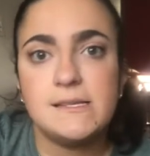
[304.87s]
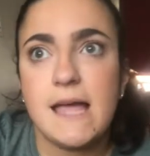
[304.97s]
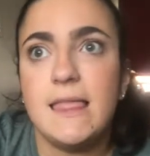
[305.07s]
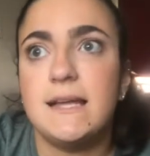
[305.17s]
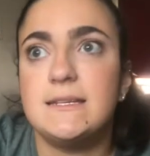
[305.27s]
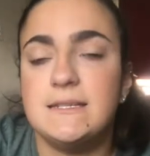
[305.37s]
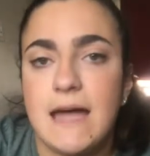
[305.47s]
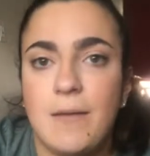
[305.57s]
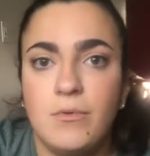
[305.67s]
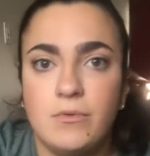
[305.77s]
I like to
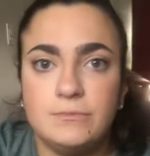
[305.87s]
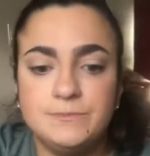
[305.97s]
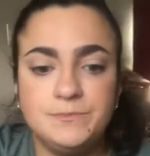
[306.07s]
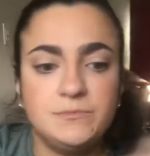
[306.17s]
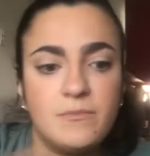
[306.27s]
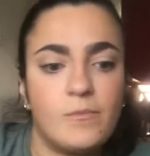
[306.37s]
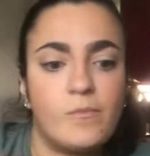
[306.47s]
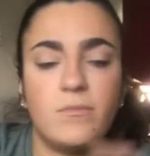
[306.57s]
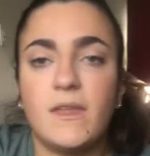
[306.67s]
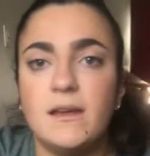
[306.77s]
dabble
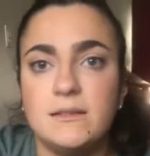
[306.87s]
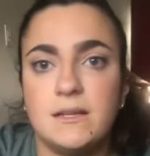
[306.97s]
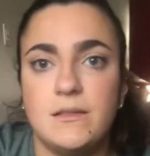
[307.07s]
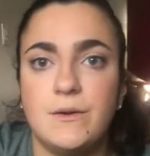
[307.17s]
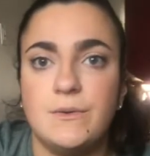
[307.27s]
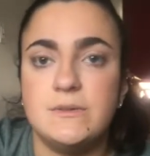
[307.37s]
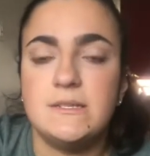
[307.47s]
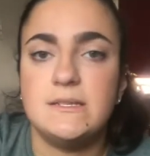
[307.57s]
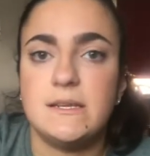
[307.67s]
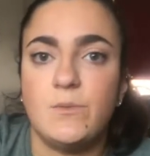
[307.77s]
into those,
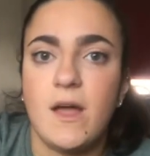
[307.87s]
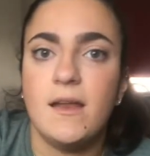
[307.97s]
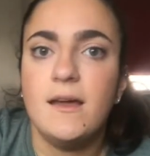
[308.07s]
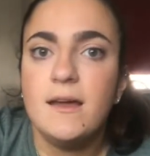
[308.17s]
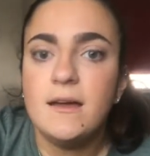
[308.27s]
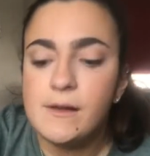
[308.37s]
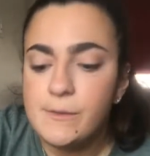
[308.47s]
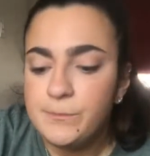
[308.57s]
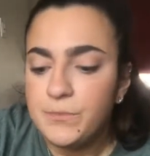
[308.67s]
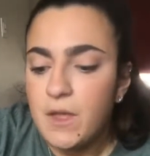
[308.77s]
see
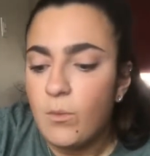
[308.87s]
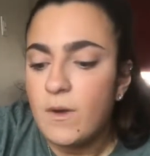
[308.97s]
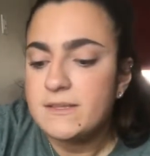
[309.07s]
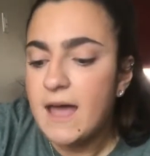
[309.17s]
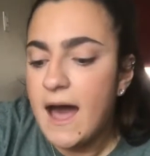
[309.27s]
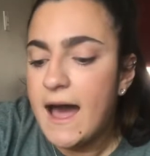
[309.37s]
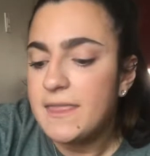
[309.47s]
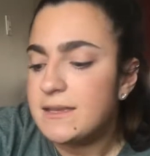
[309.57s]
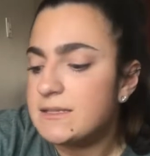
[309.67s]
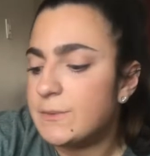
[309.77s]
what's hot
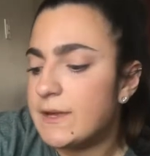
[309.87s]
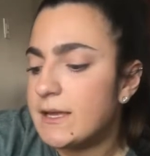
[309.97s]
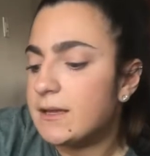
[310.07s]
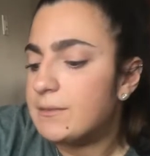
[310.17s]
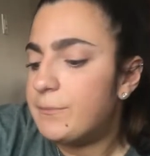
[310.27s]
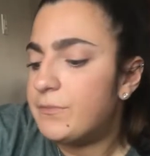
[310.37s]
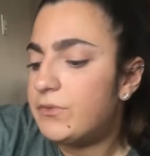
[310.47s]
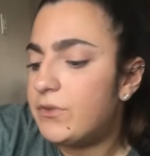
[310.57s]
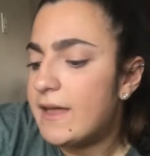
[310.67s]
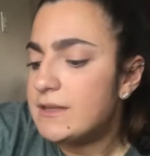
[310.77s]
this week.
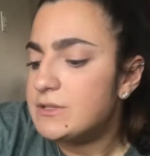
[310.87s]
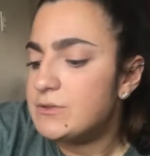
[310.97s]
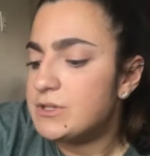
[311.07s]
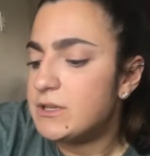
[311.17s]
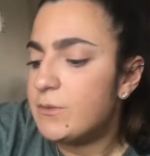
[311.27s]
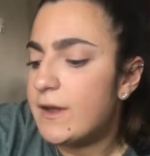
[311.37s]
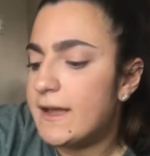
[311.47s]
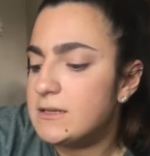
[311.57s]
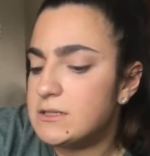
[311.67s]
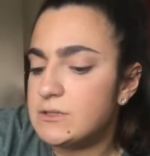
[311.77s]
So that's usually what I
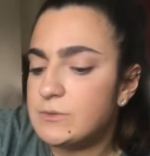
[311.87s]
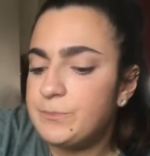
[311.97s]
do.